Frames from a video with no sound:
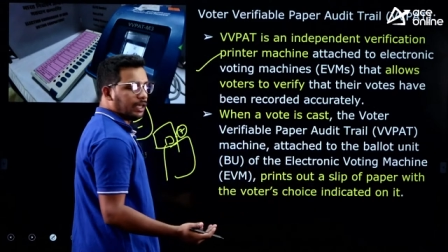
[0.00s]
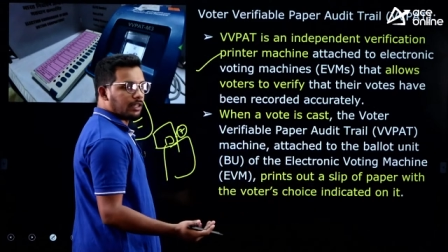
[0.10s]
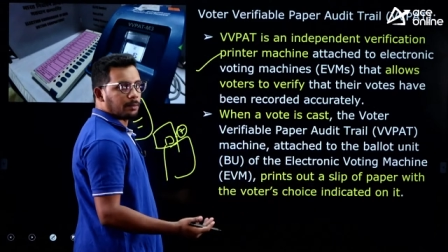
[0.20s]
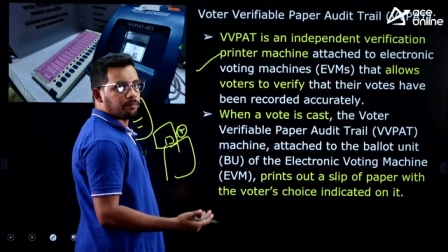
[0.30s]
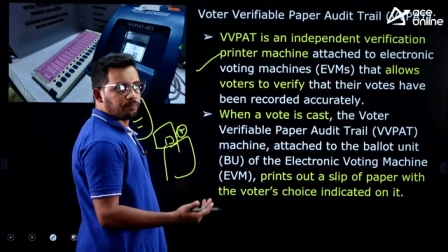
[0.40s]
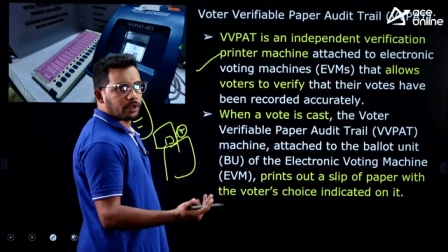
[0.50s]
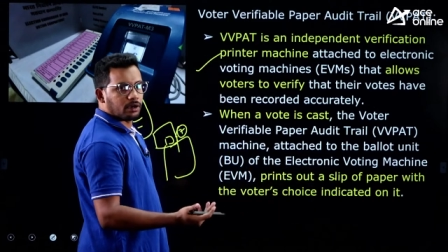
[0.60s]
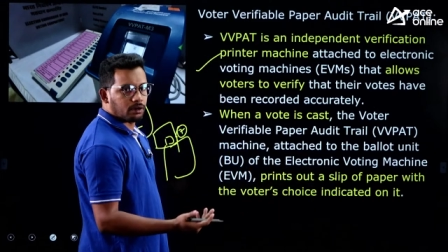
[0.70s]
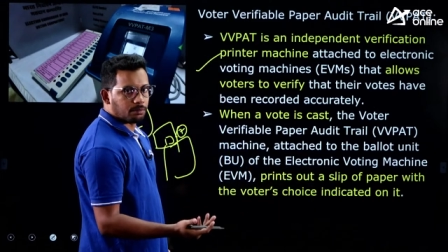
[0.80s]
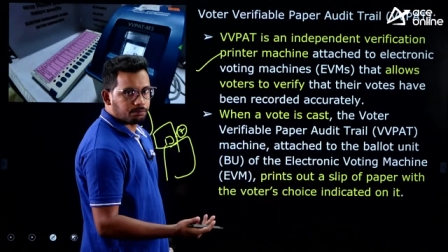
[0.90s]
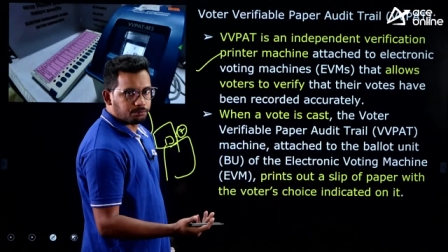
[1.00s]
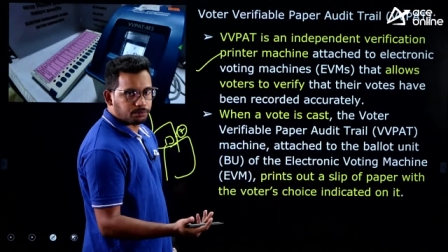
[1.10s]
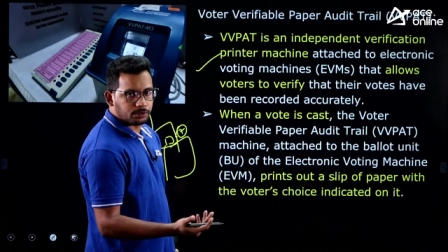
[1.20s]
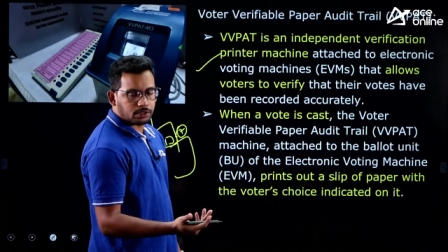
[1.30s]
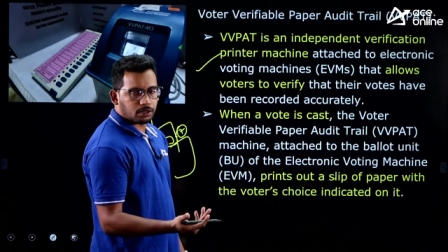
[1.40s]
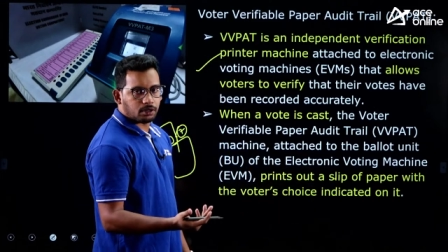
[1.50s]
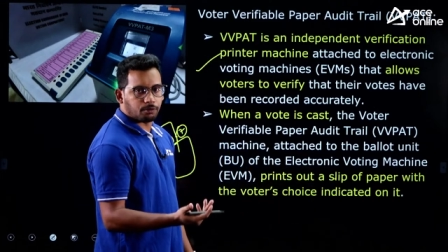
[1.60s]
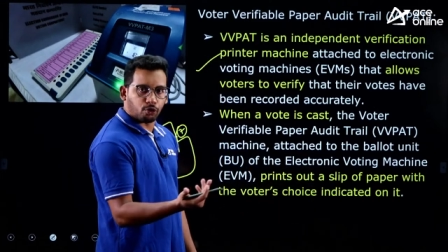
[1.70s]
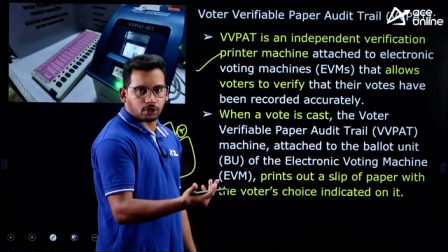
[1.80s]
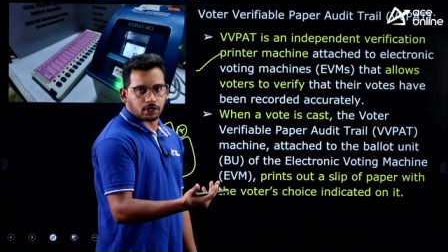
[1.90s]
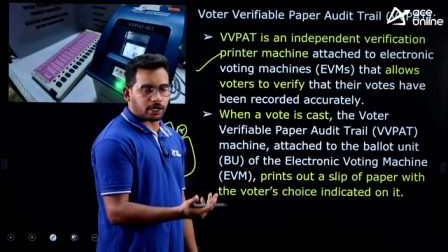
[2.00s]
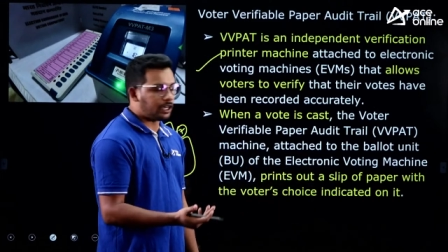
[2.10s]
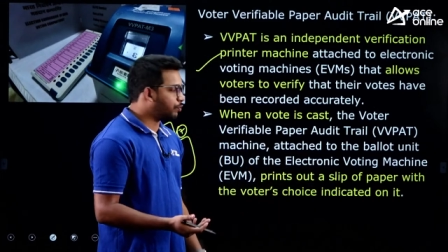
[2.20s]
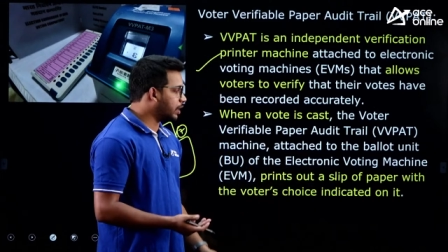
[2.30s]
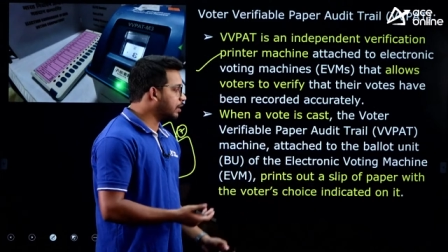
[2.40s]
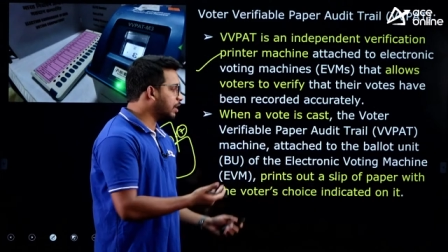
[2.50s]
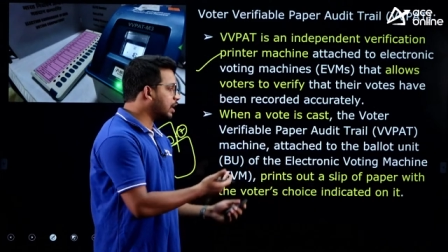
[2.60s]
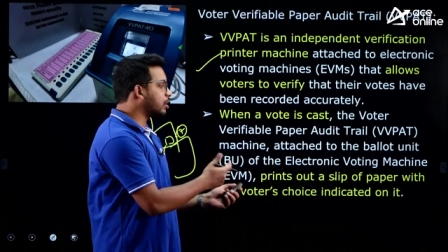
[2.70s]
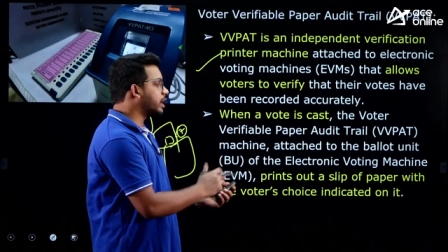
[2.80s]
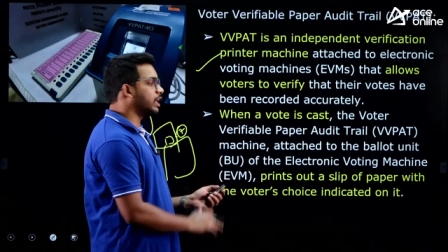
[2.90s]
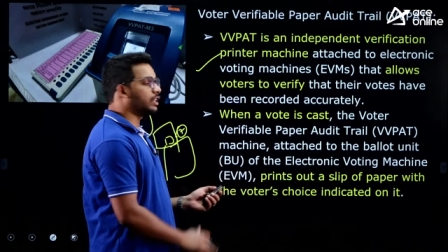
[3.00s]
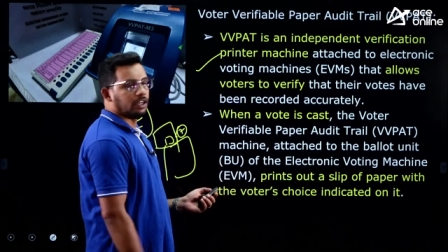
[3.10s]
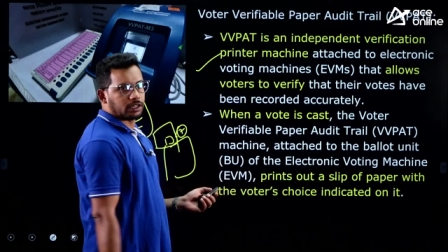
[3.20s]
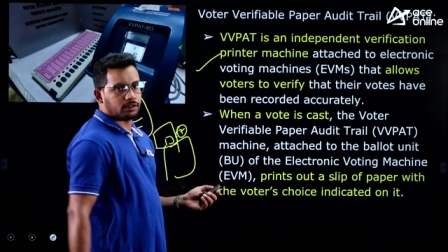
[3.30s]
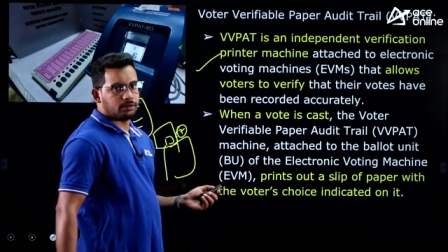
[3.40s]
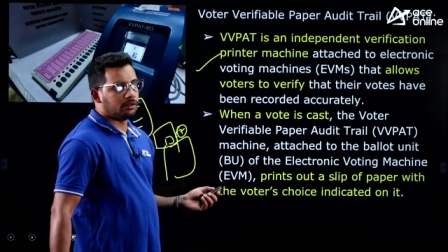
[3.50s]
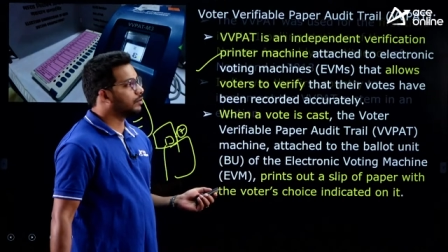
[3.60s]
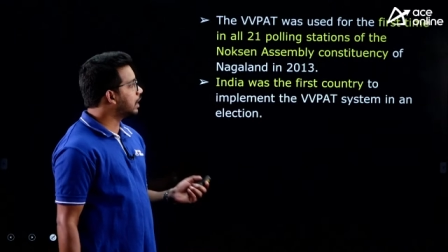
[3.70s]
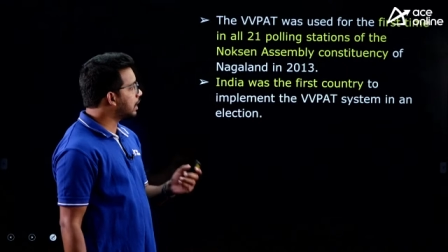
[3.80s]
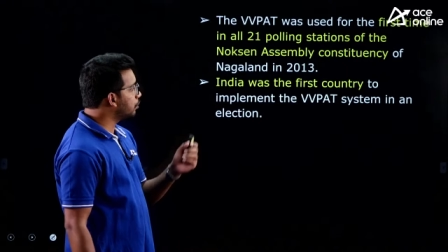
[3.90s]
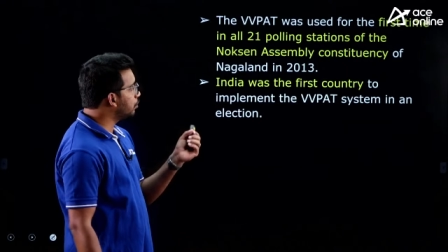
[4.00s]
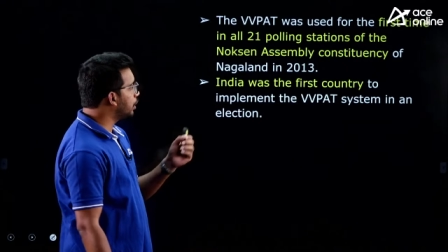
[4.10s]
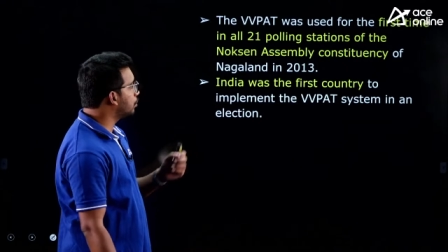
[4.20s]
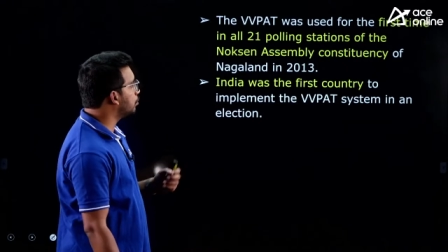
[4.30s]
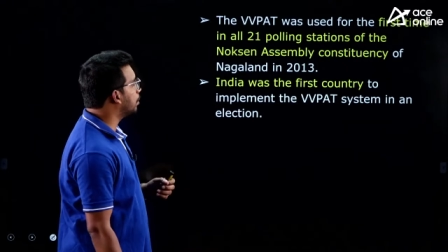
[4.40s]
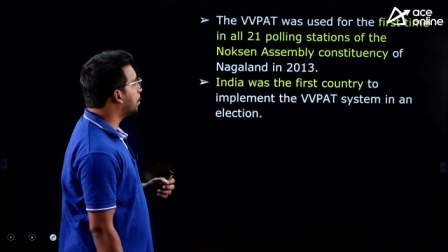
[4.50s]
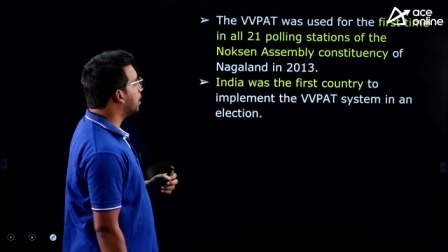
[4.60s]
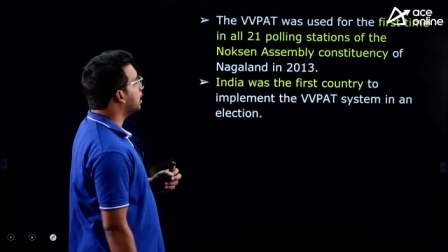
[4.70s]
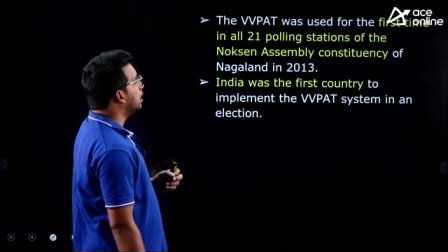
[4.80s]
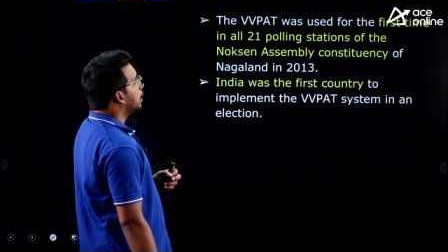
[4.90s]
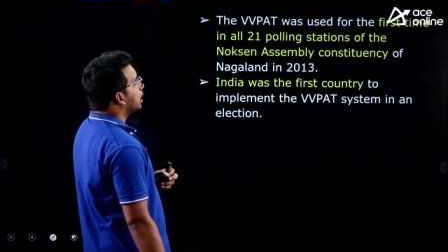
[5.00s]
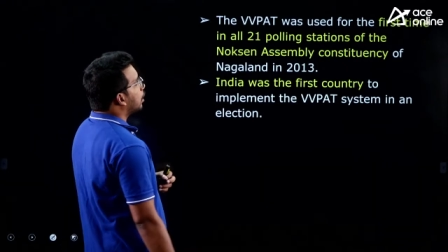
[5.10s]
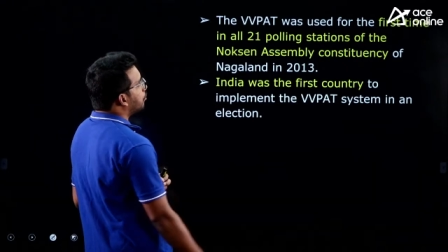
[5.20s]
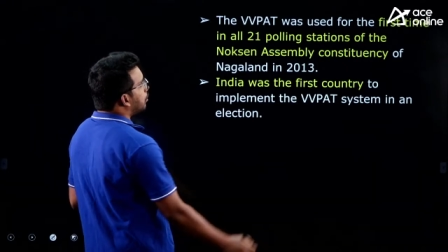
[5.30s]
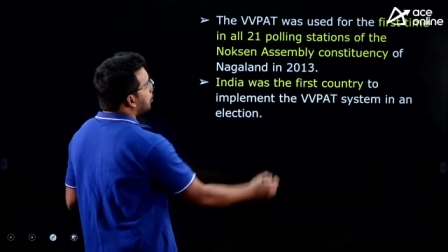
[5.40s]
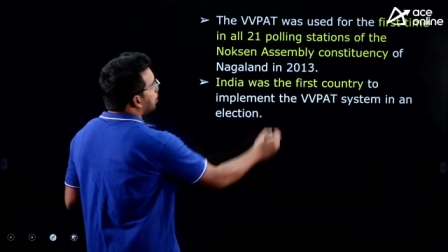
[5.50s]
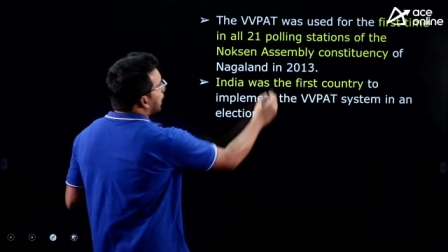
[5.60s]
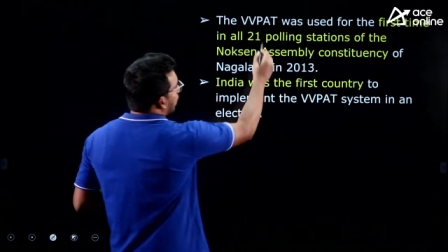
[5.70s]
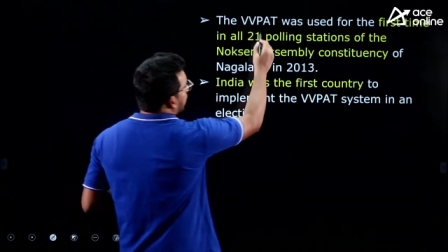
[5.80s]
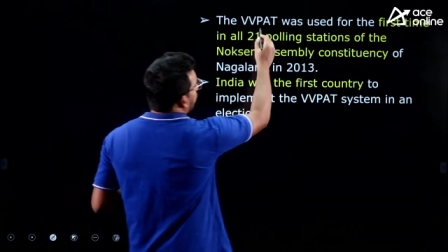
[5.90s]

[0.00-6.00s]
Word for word: by the uh, the voter right you, we cannot take that that you need to remember now vvpat